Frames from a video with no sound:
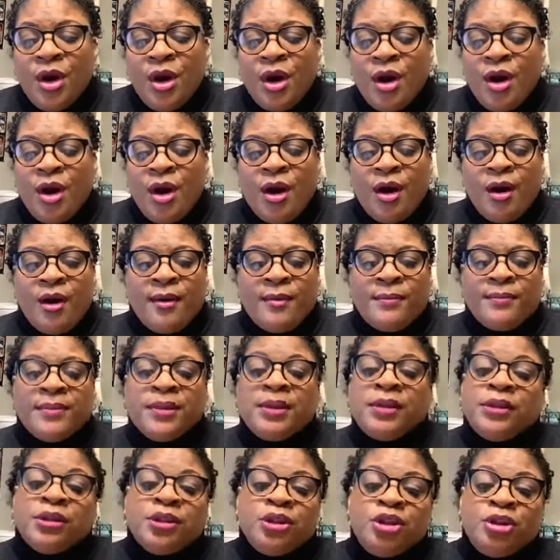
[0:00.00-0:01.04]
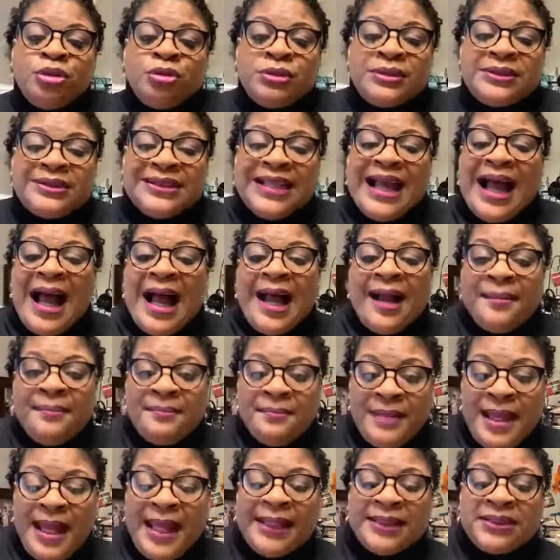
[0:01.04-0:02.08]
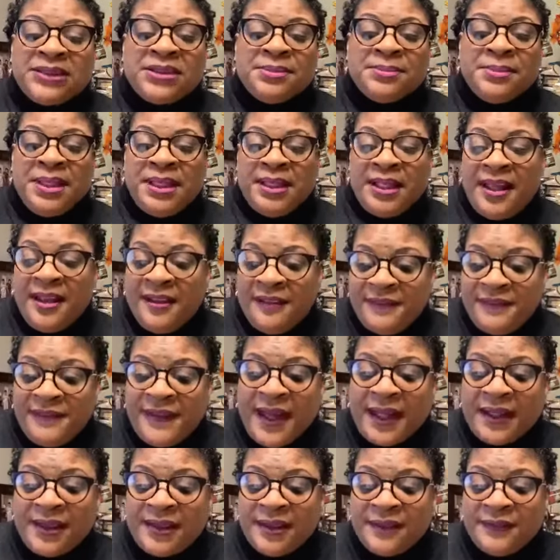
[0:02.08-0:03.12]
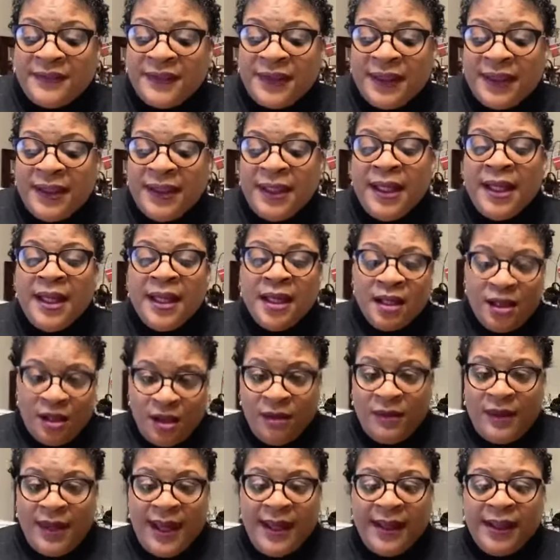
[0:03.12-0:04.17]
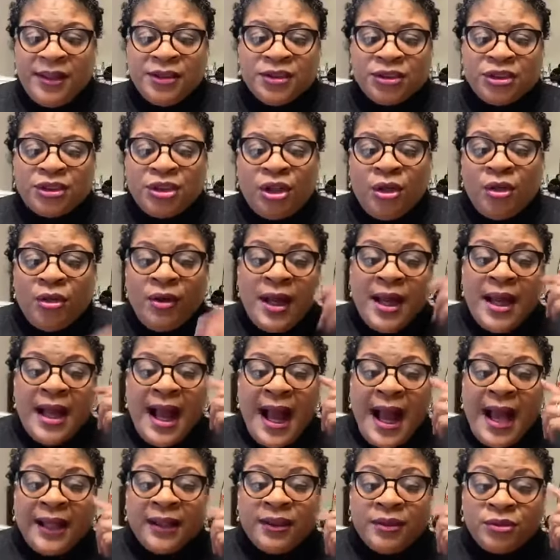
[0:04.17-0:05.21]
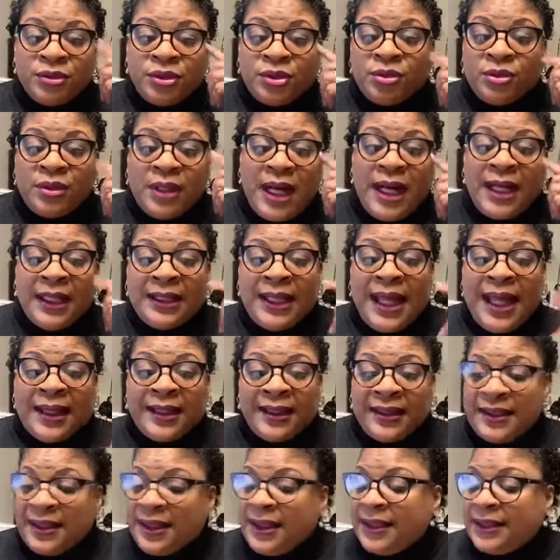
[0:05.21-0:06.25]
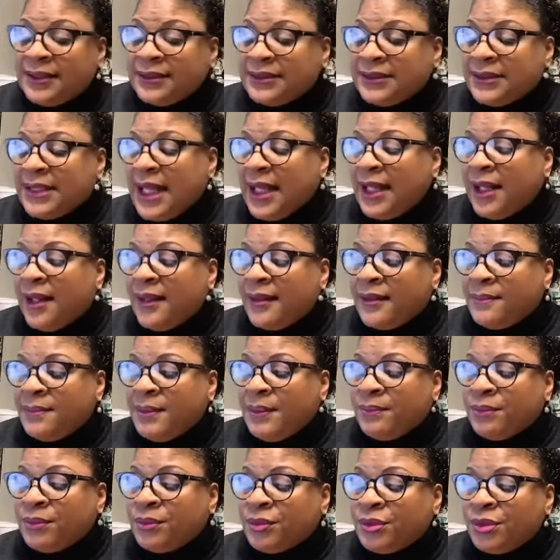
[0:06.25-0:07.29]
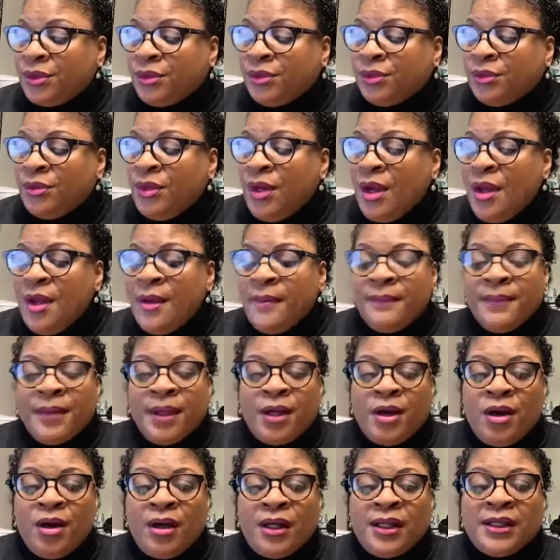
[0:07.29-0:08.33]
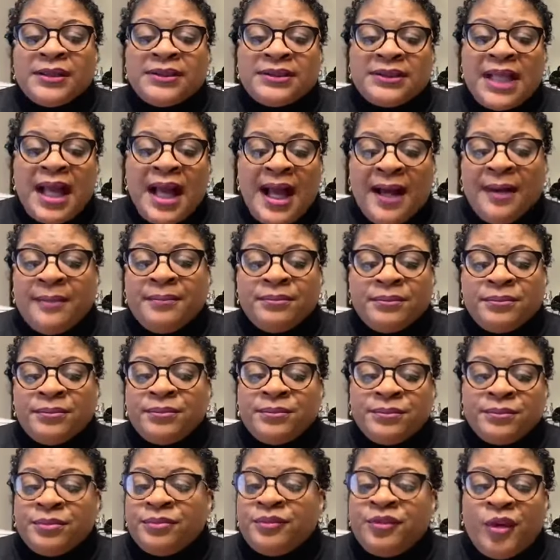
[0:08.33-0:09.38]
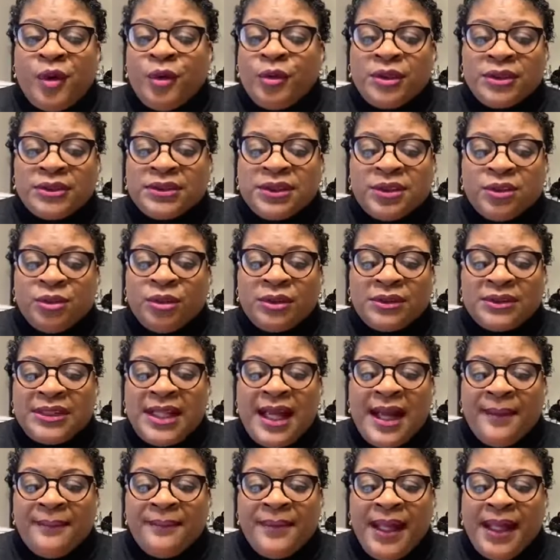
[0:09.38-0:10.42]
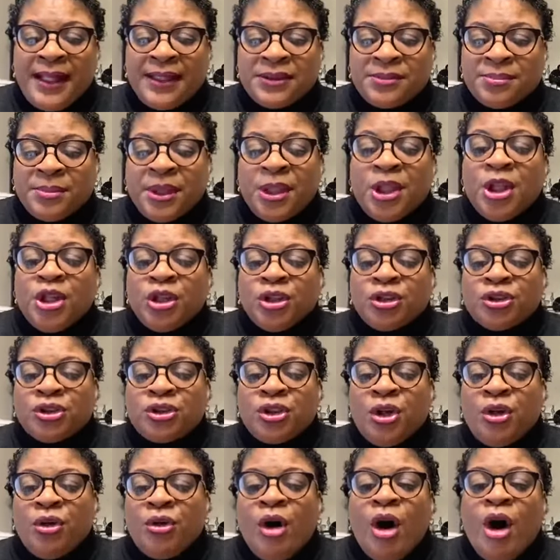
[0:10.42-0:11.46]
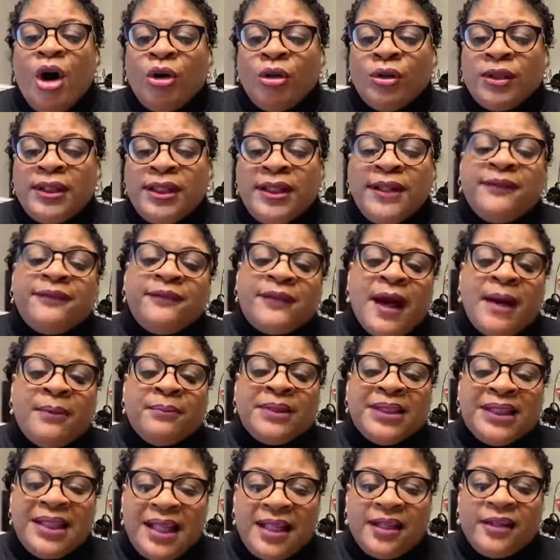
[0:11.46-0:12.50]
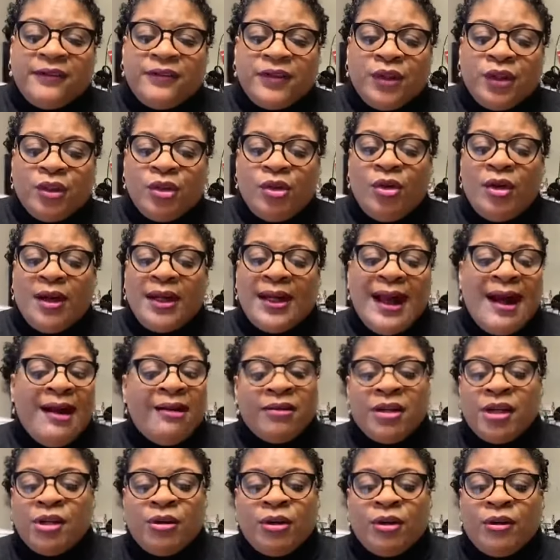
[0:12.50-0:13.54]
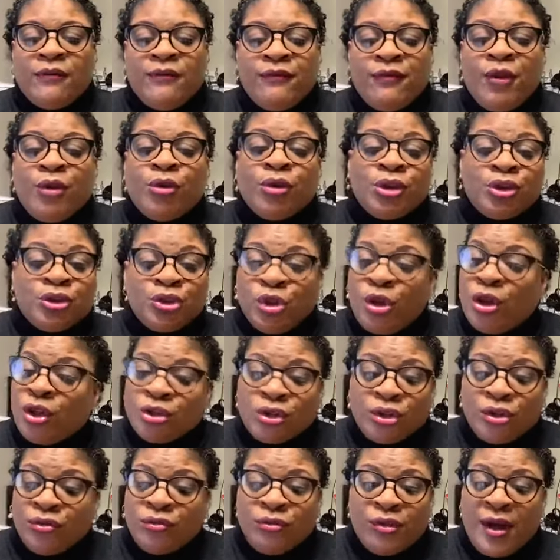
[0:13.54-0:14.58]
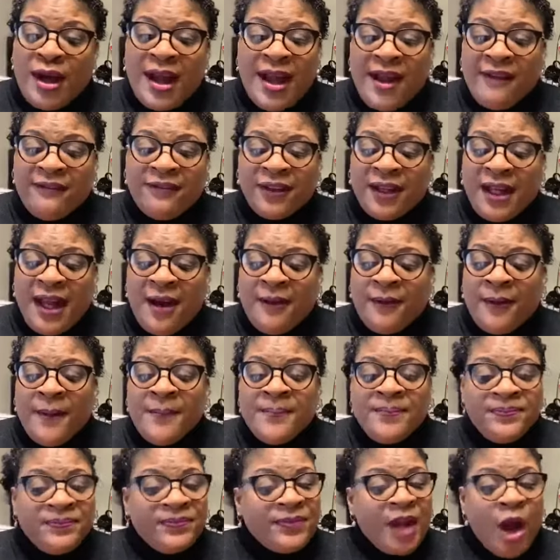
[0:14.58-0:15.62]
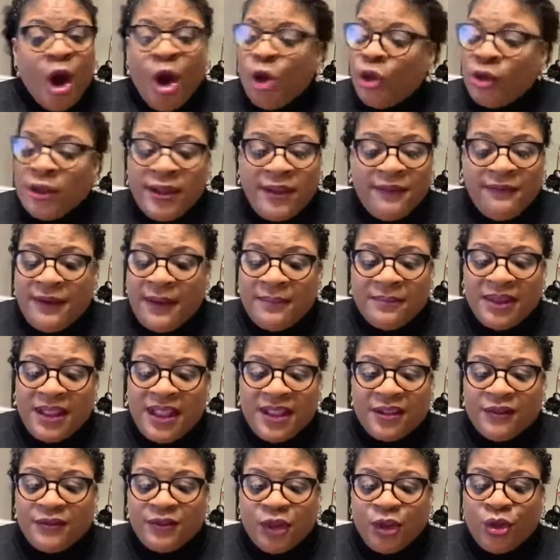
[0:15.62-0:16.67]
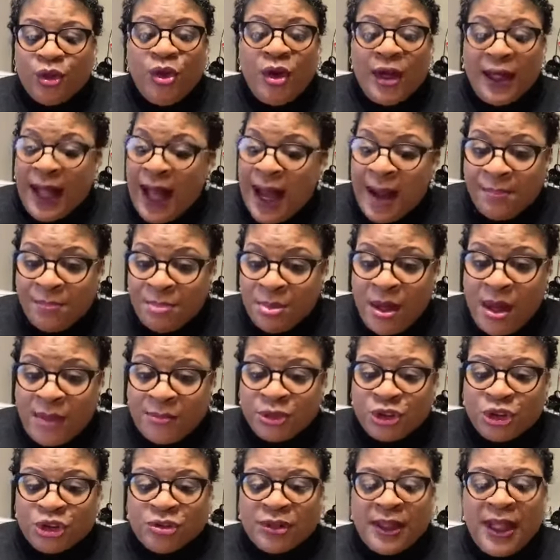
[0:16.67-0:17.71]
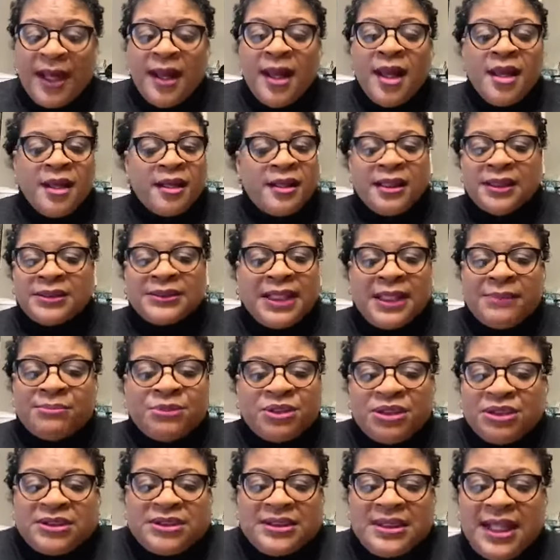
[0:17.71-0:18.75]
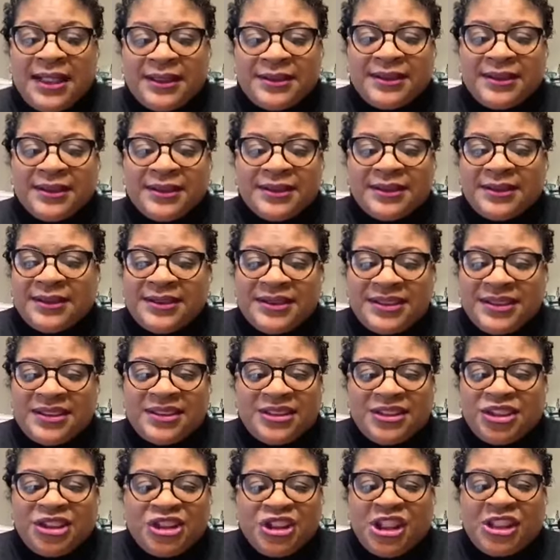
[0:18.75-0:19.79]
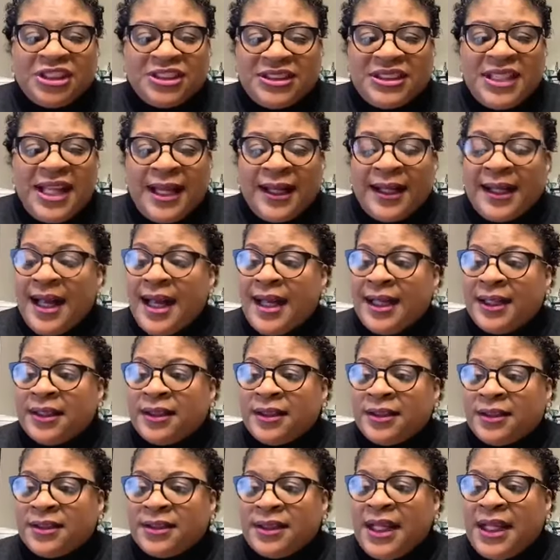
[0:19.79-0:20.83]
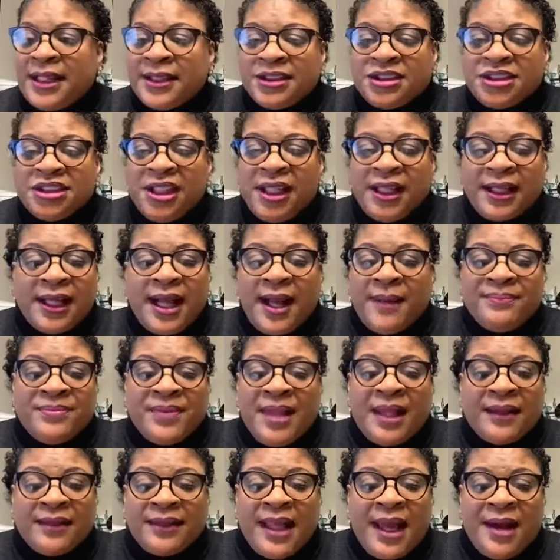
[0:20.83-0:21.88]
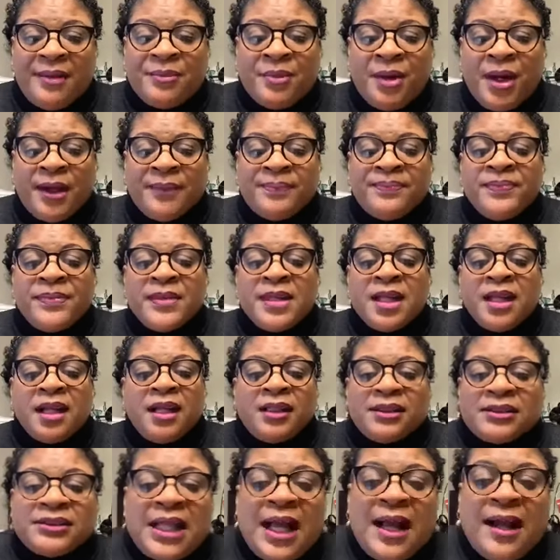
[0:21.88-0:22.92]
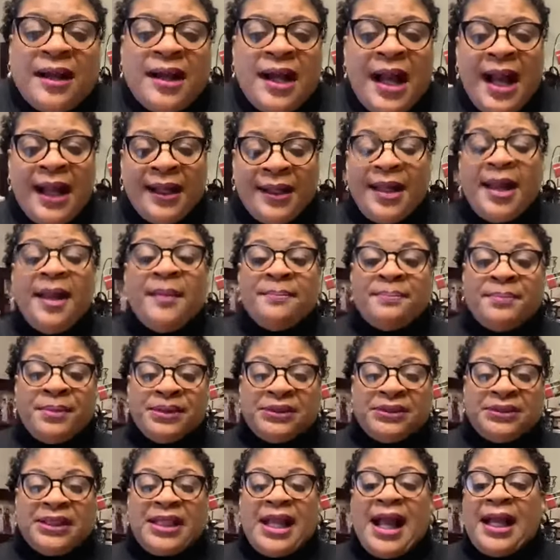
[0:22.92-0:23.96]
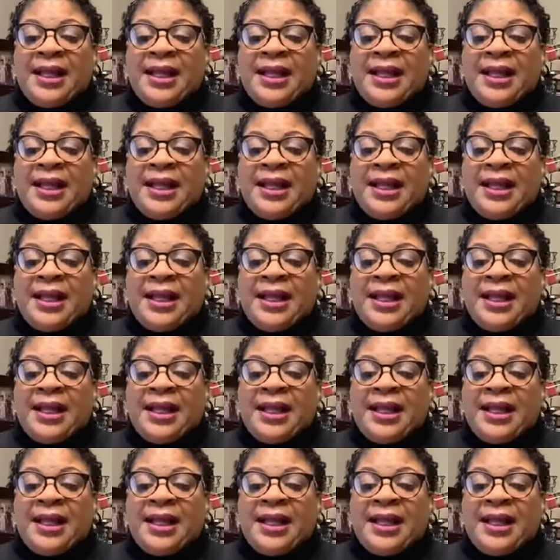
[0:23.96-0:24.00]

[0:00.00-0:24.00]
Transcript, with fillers: um use time management effectively okay so i don't do a lot of things that other people do because i'm focusing on time management. So only if I'm led of the Lord, I'll get on the phone and talk to you for half an hour. Only if I'm led of the Lord, I promise you that, because I'm just not the chit chat kind of kind of chick. I'm not that one, cause I I am busy. I